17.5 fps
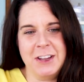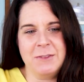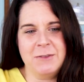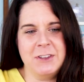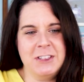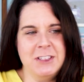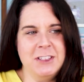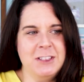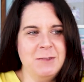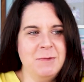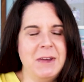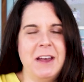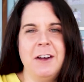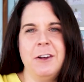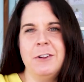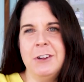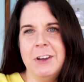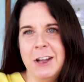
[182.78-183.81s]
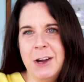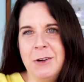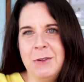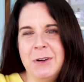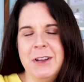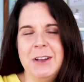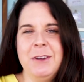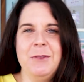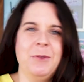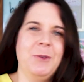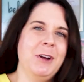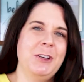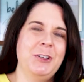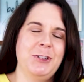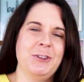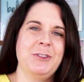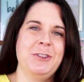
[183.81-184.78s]
them. This is This is about knowing
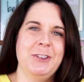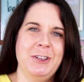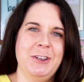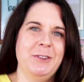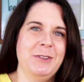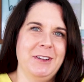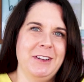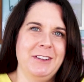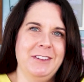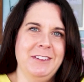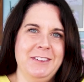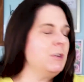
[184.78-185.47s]
what you're doing,